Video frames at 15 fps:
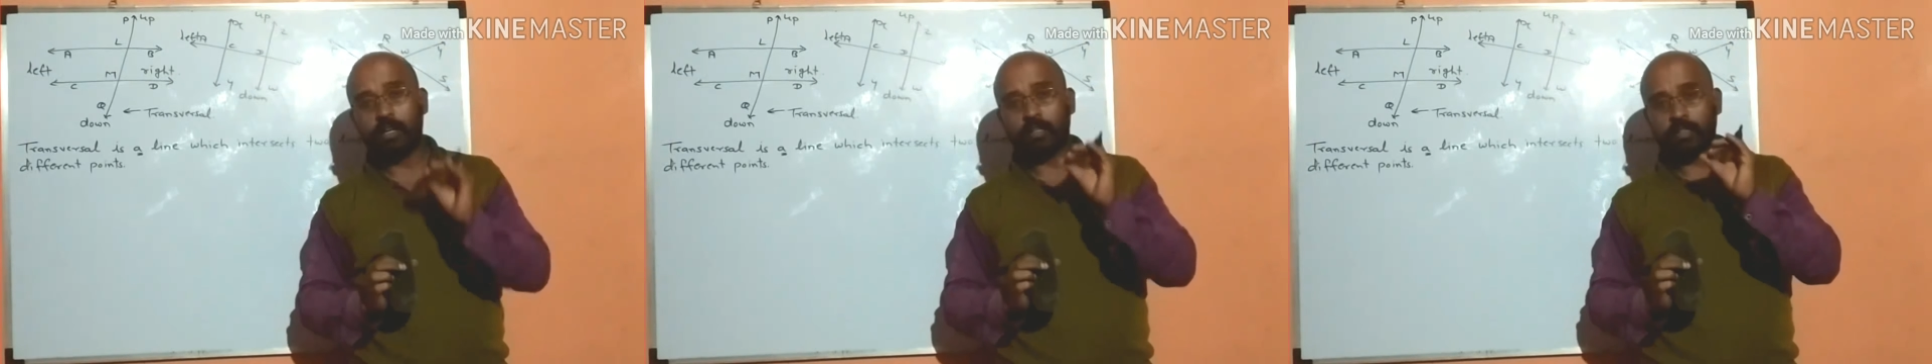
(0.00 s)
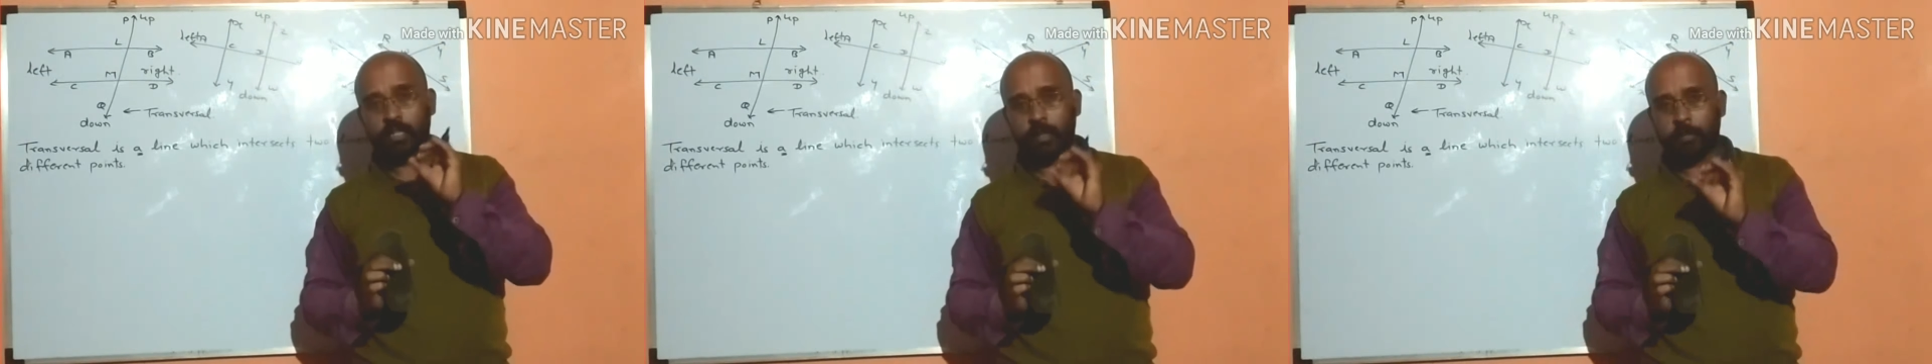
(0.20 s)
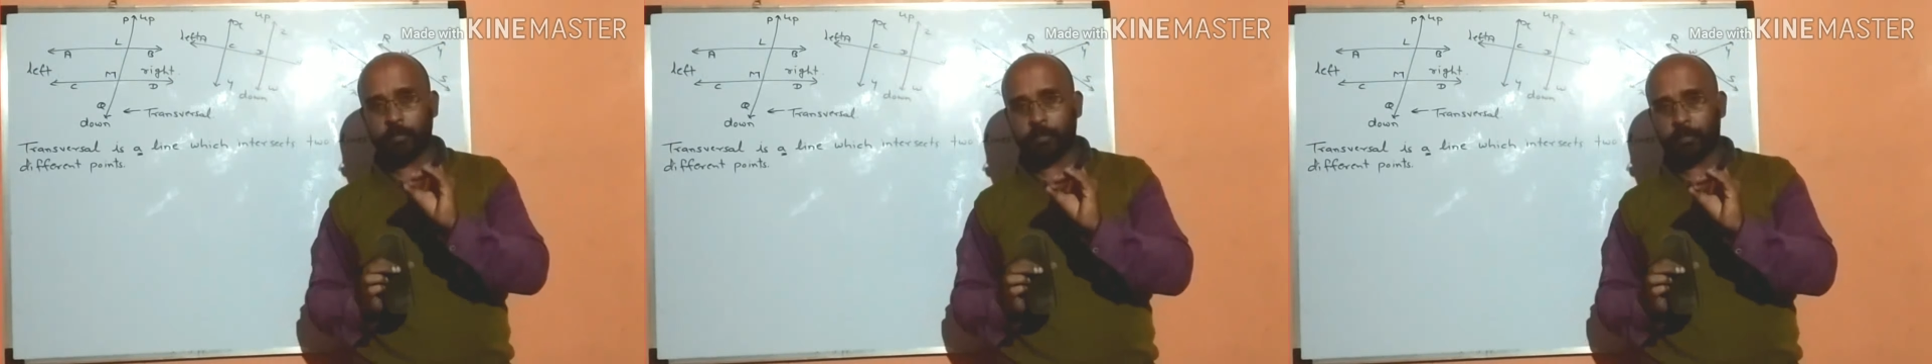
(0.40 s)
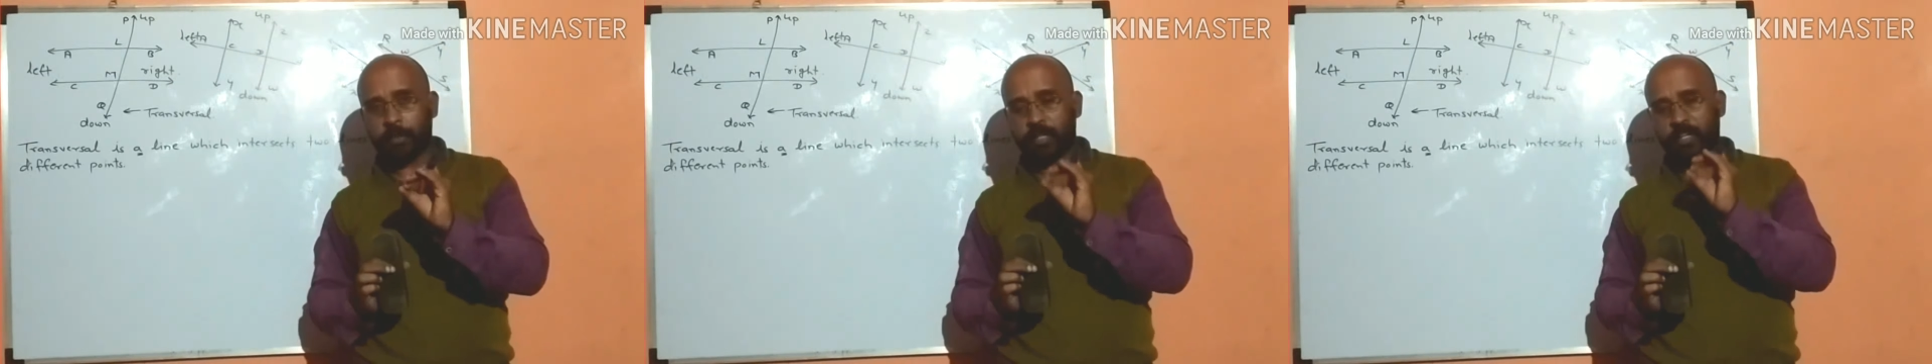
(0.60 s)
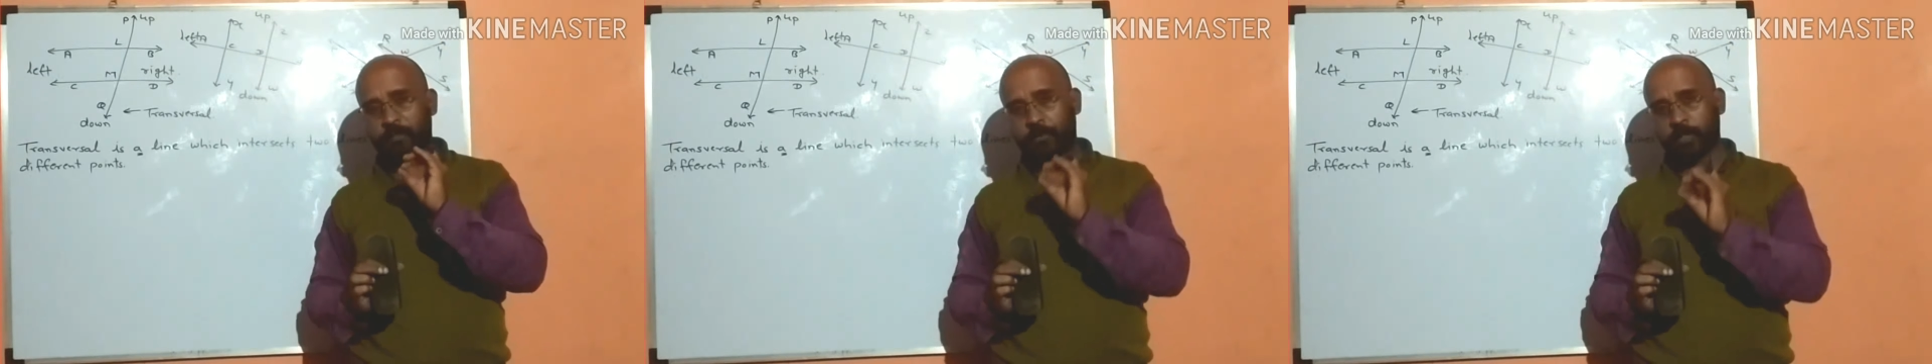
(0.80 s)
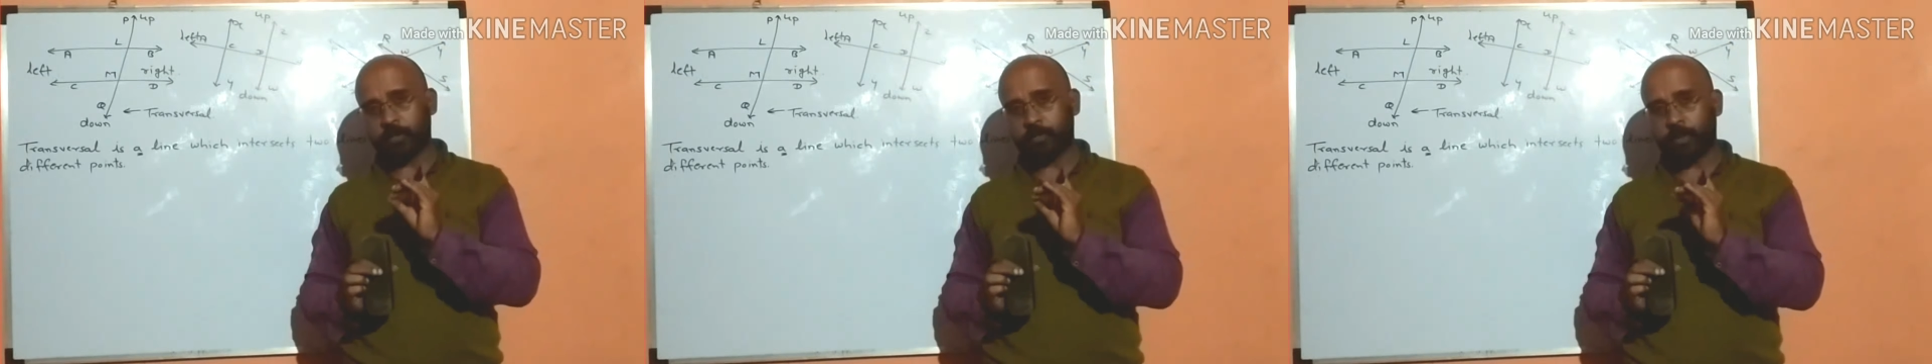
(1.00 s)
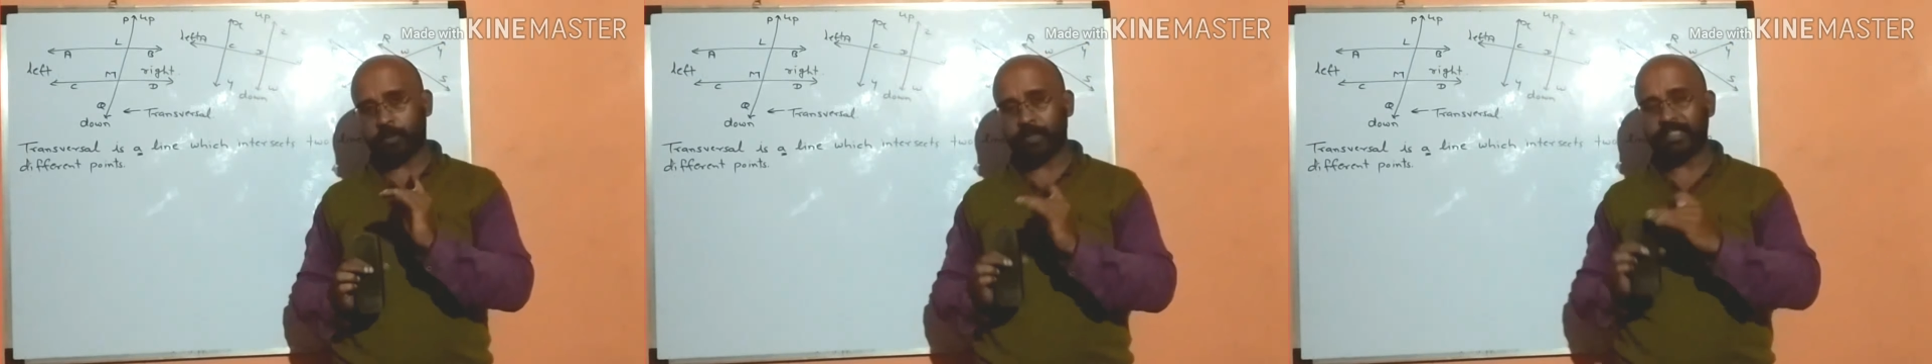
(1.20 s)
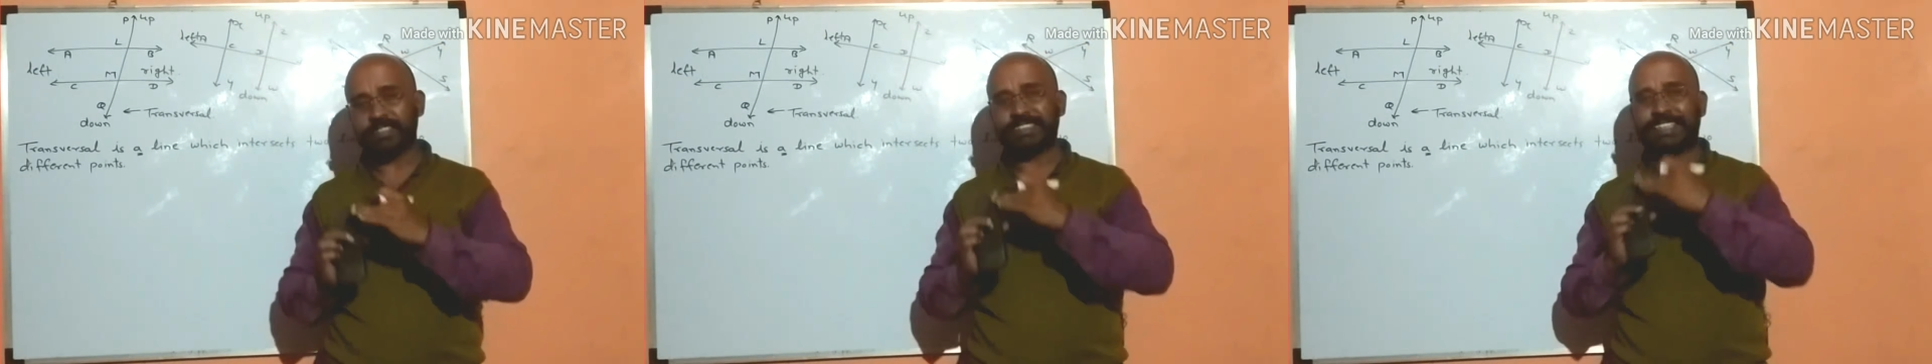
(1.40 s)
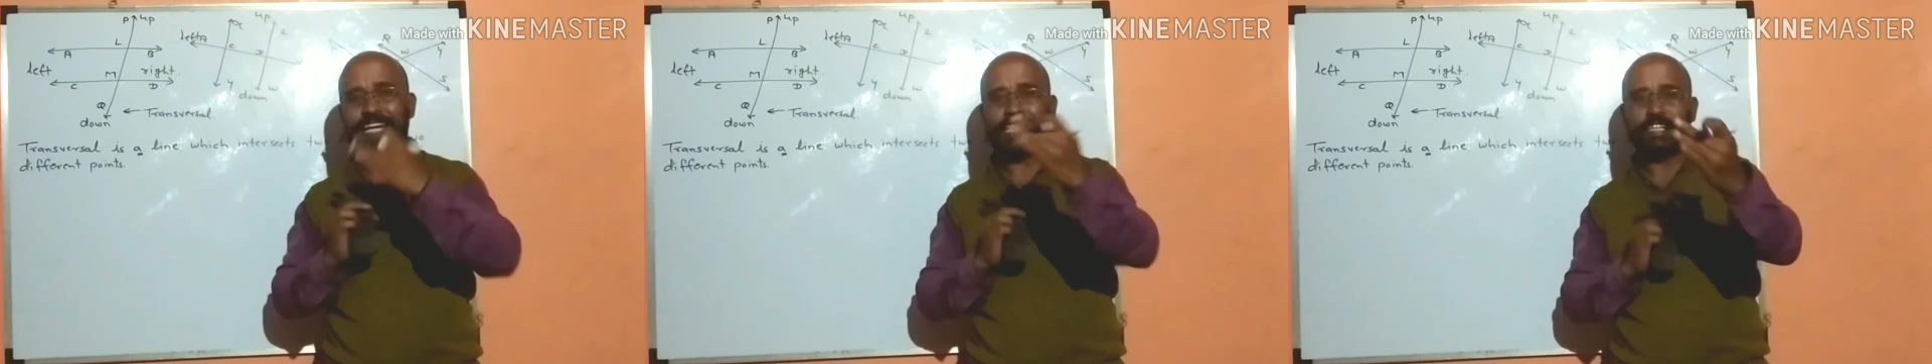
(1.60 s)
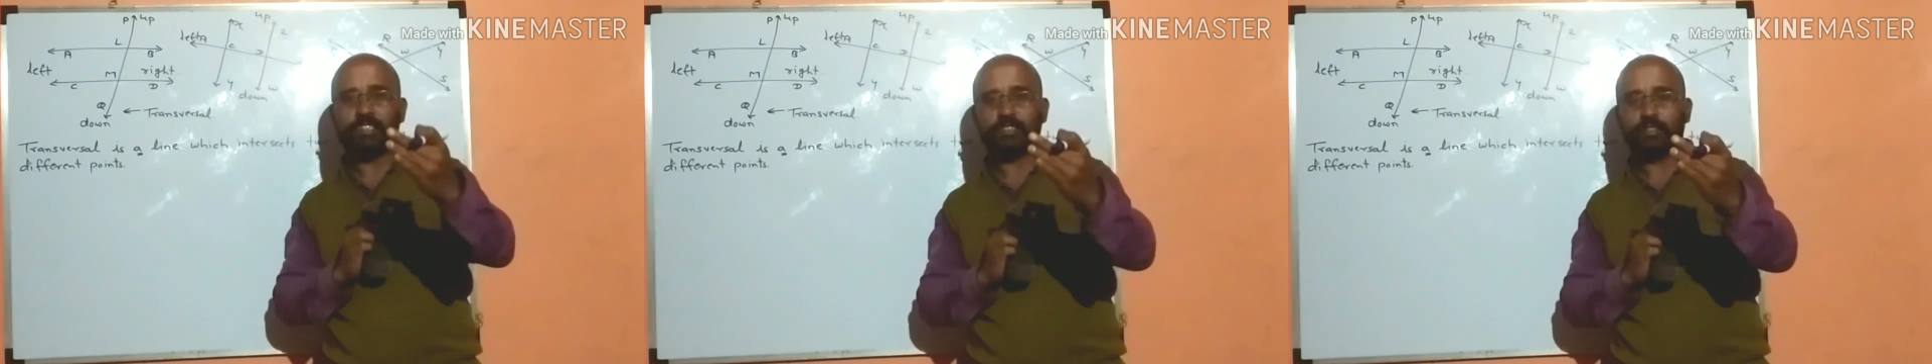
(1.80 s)
the difference between
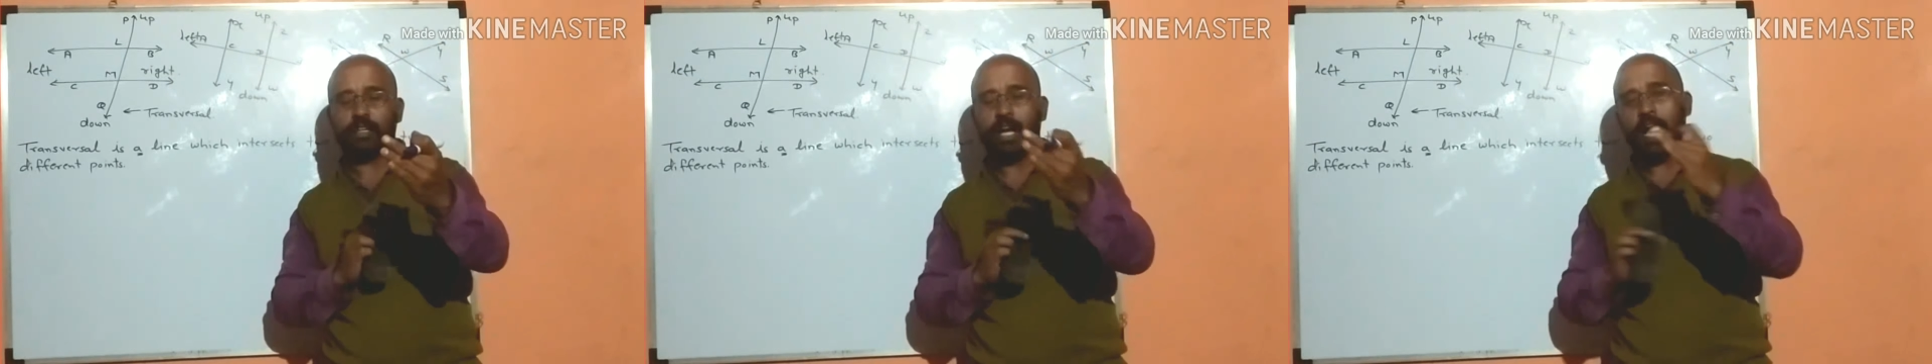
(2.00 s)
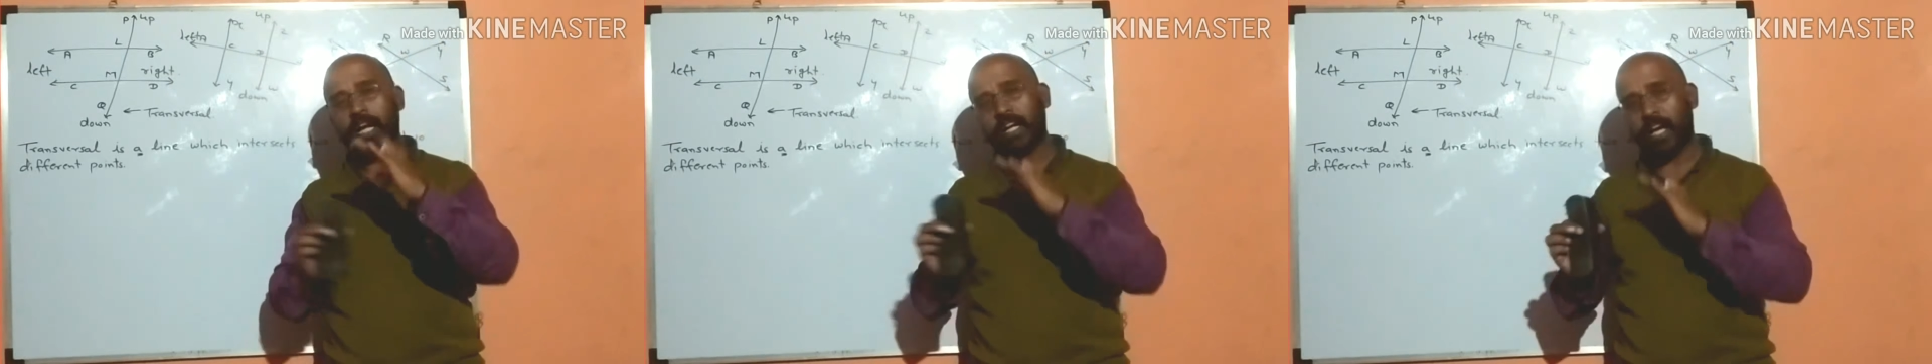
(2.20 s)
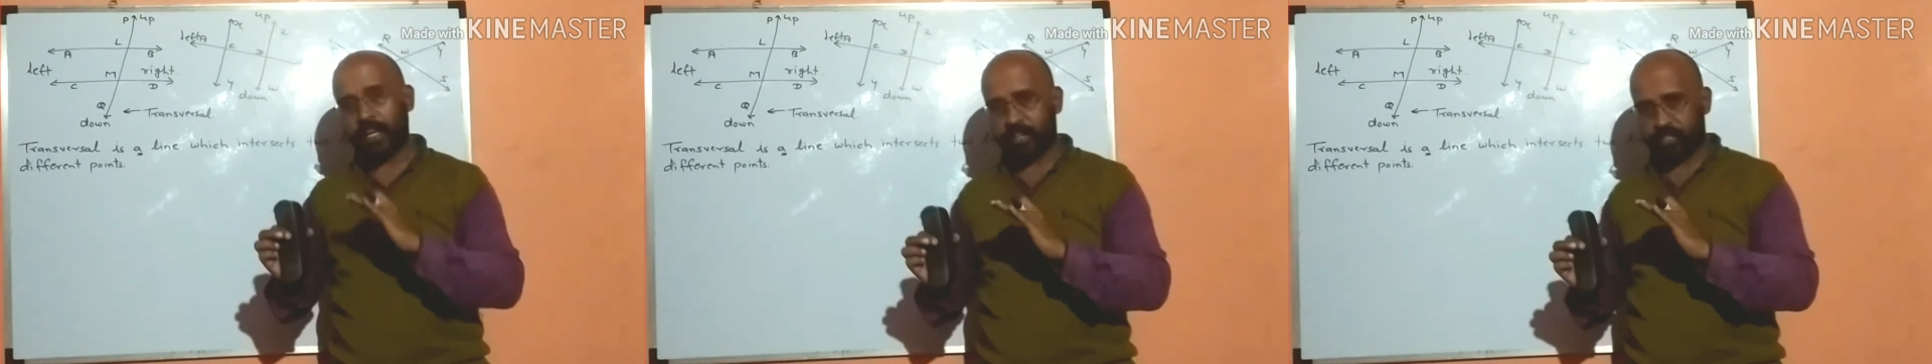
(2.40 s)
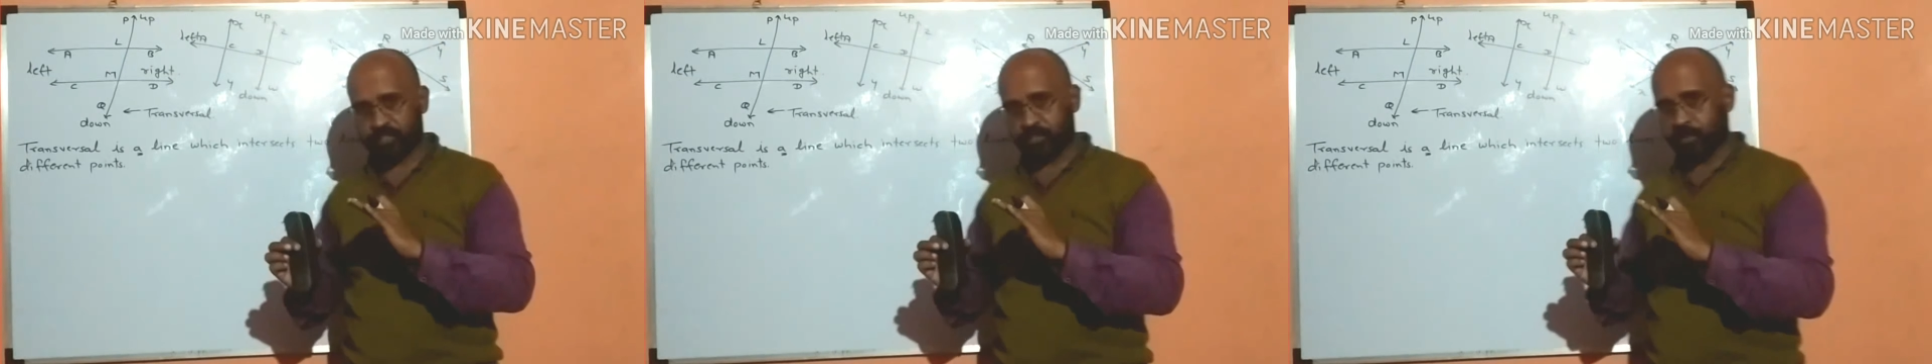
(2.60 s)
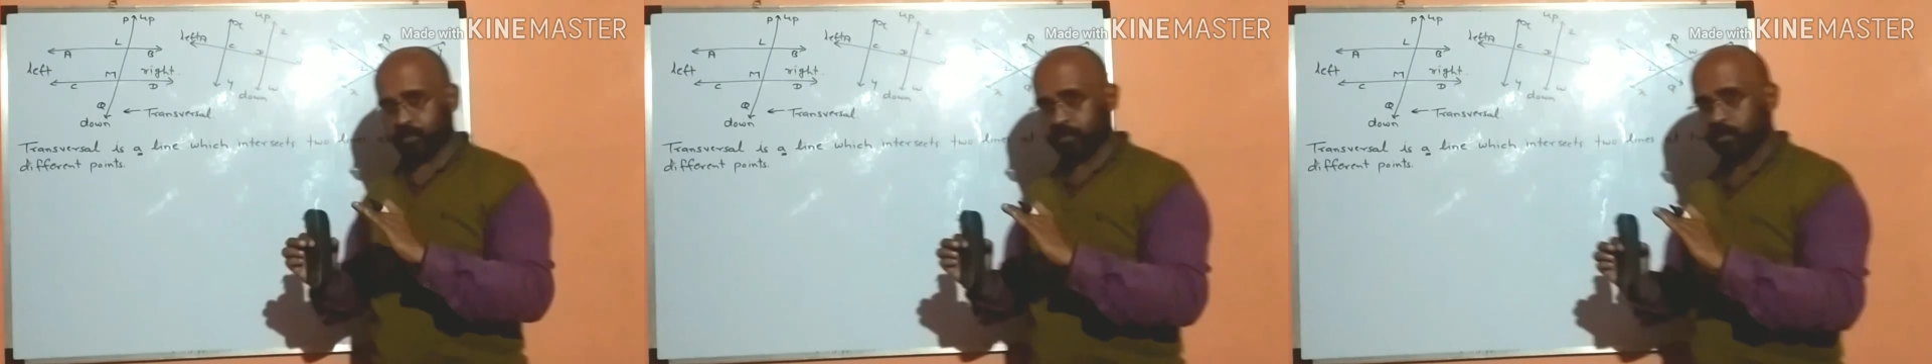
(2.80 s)
sides and direction.